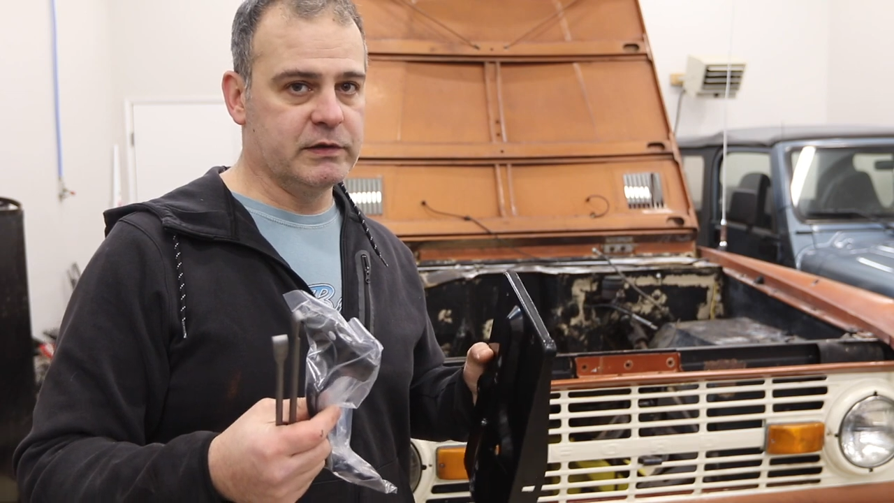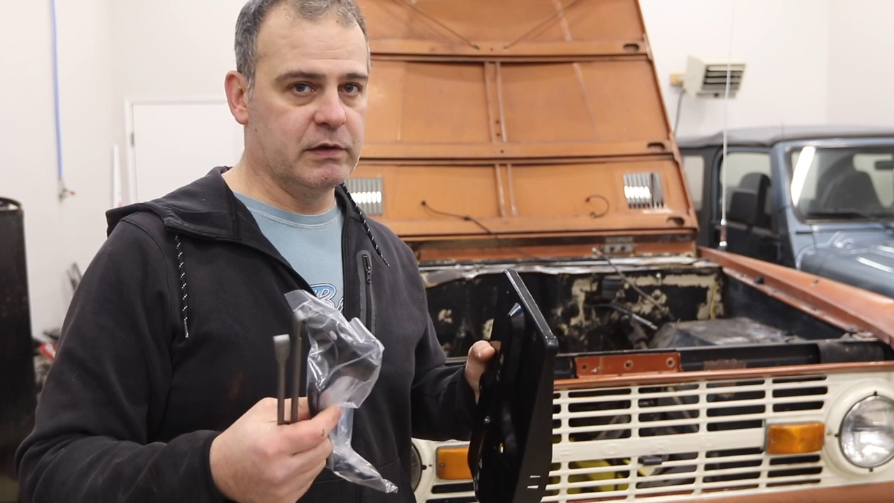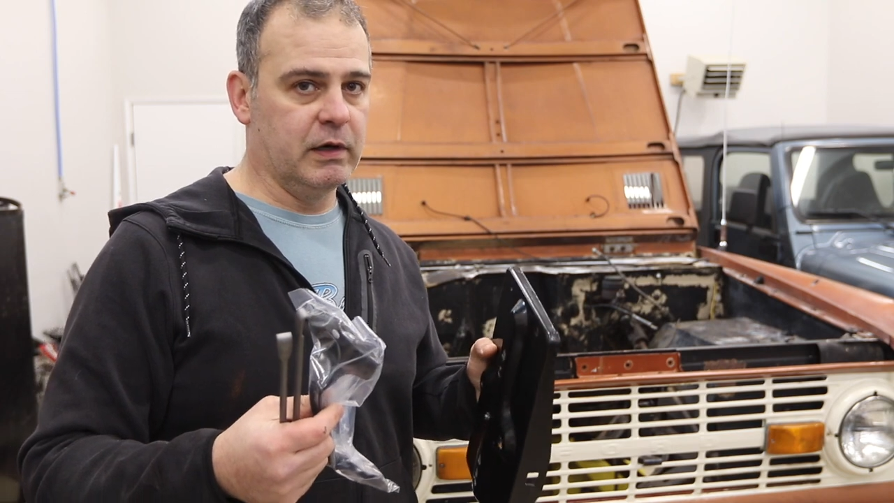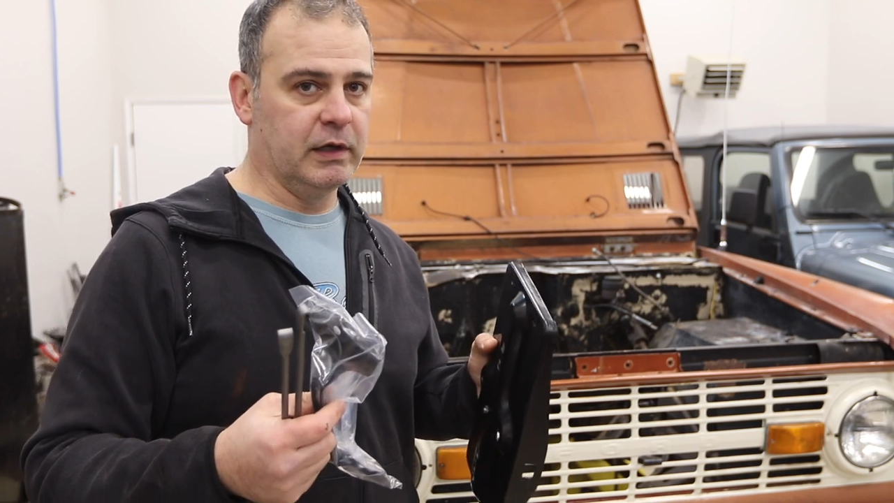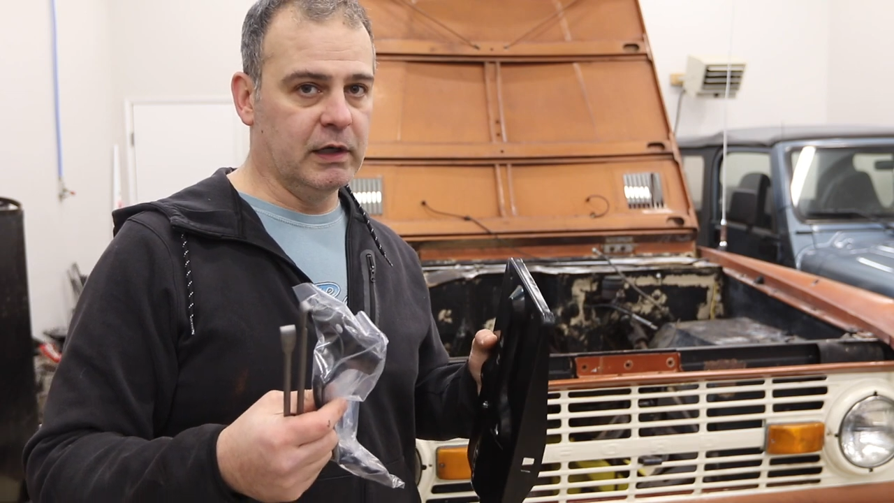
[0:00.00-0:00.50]

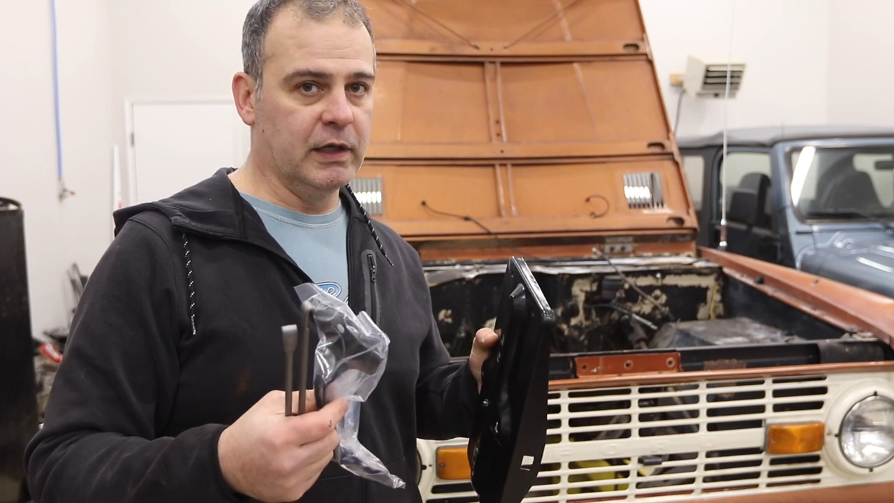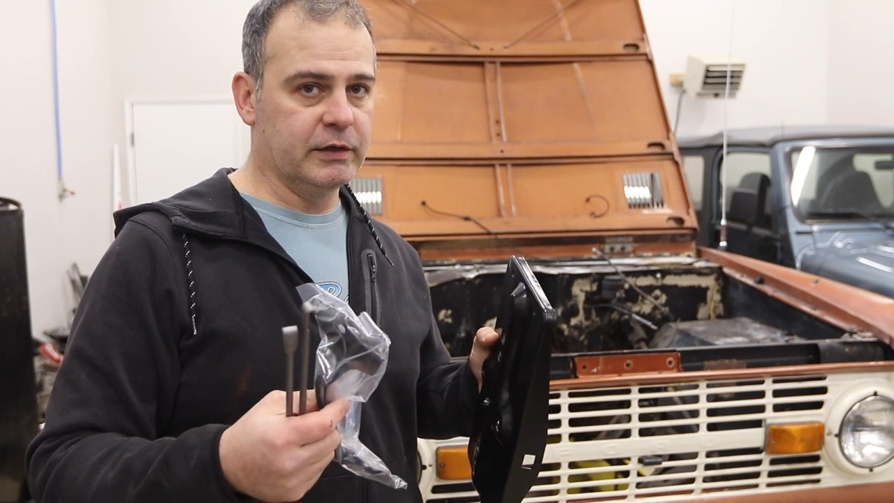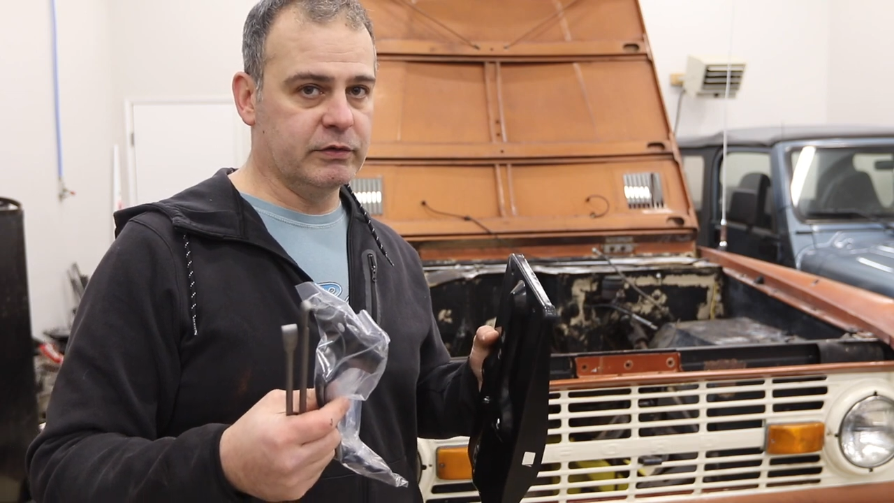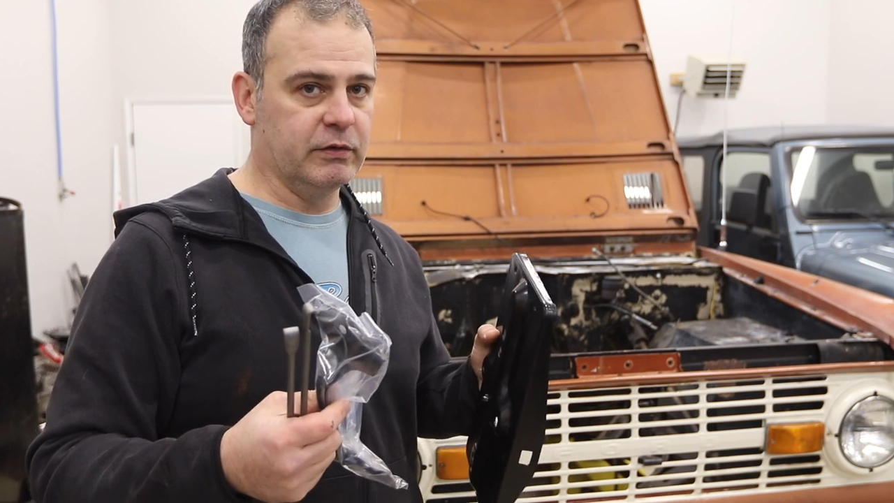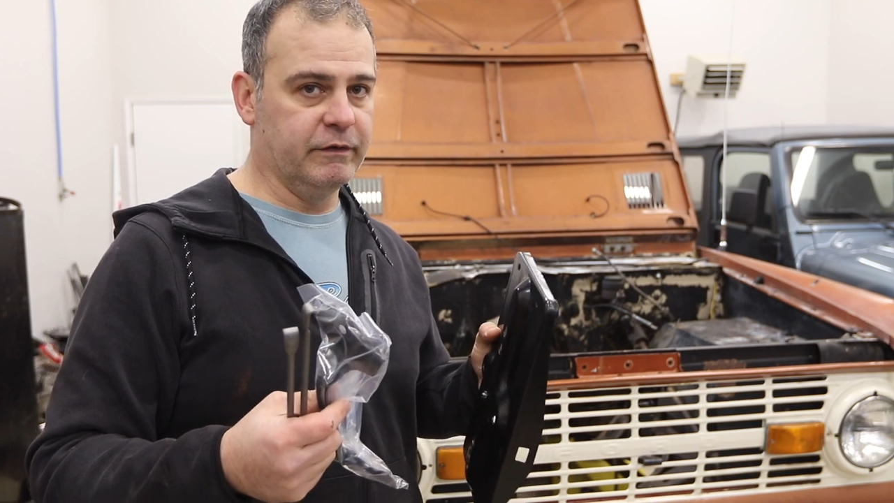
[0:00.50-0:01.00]
starting an
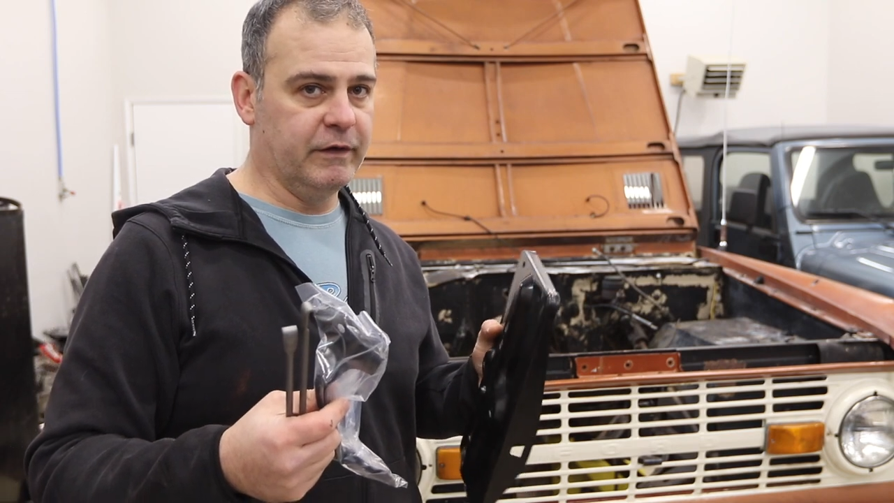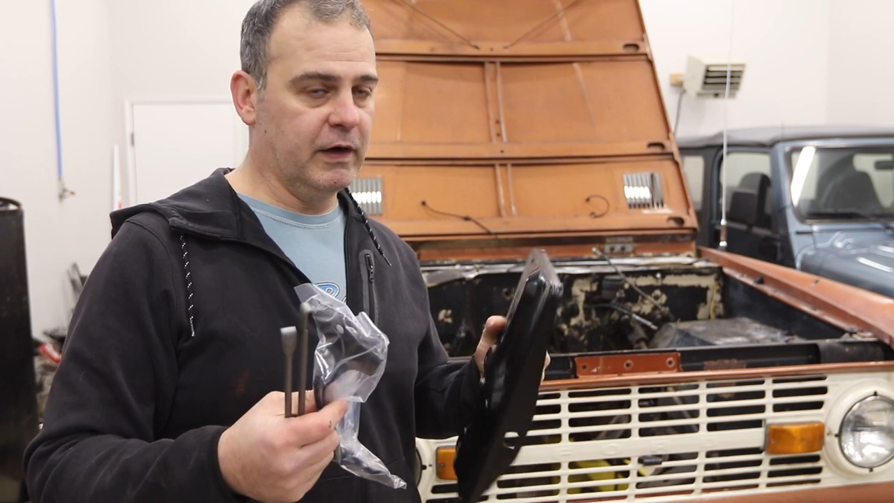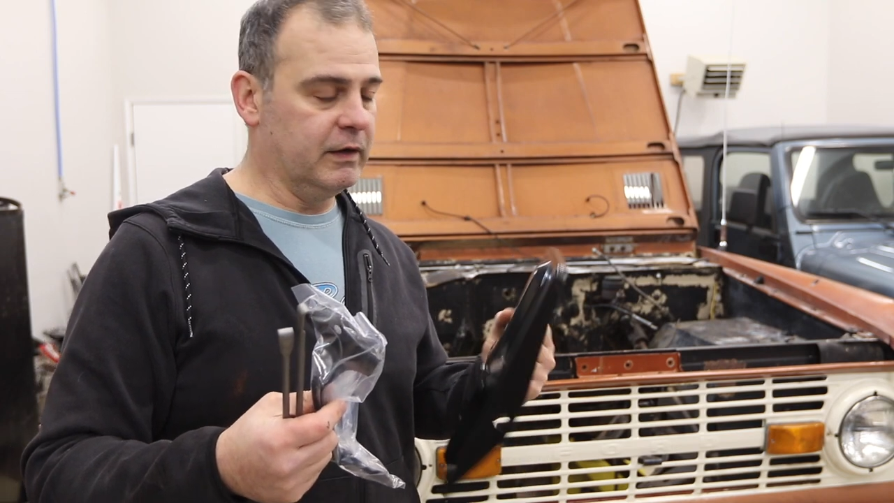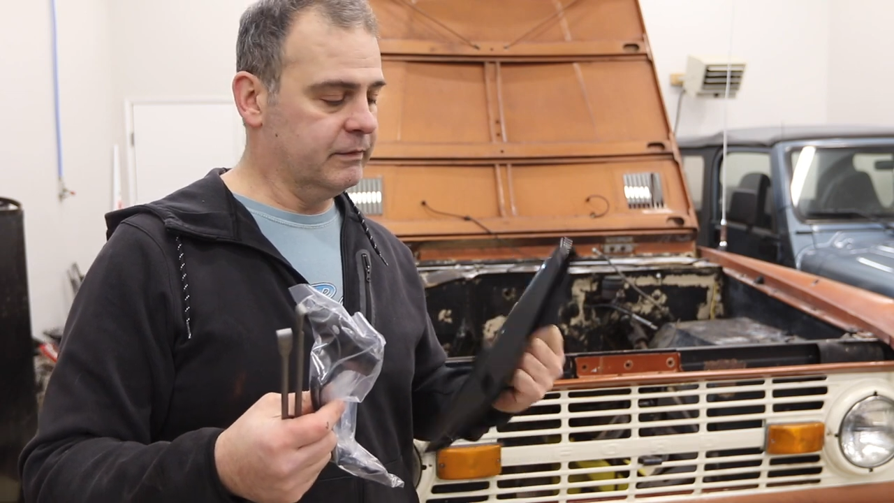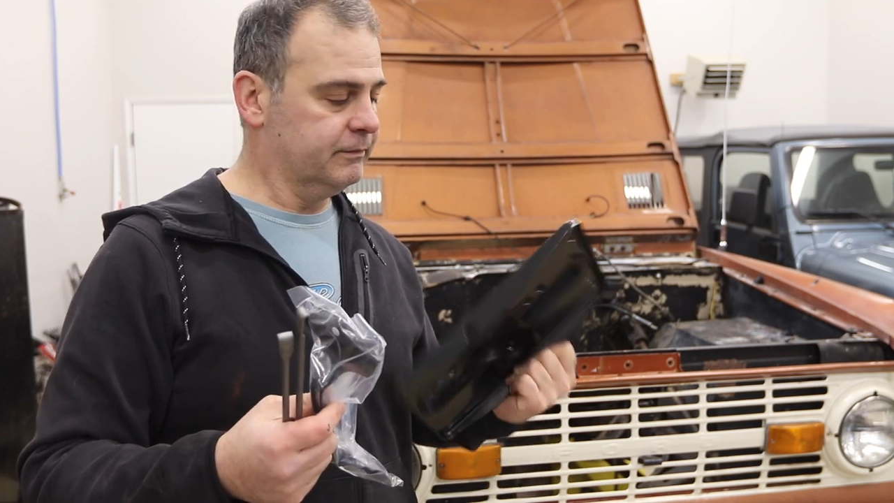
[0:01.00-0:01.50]
electrical
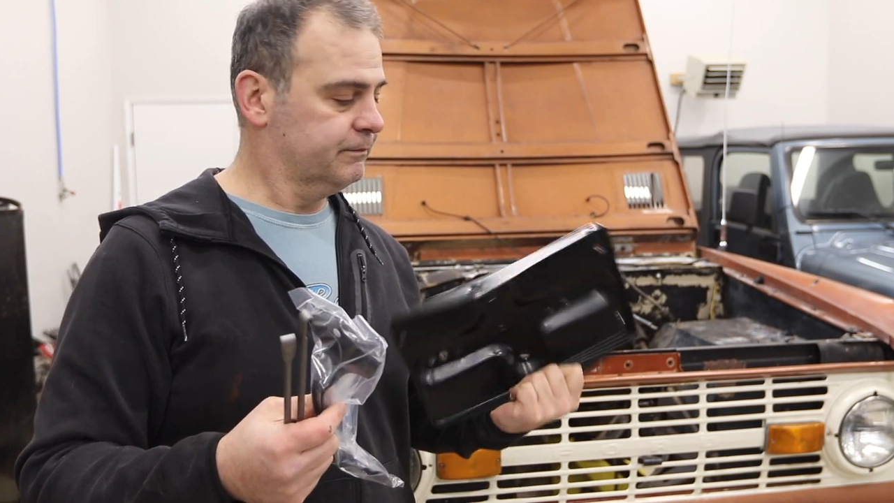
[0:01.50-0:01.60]
fire.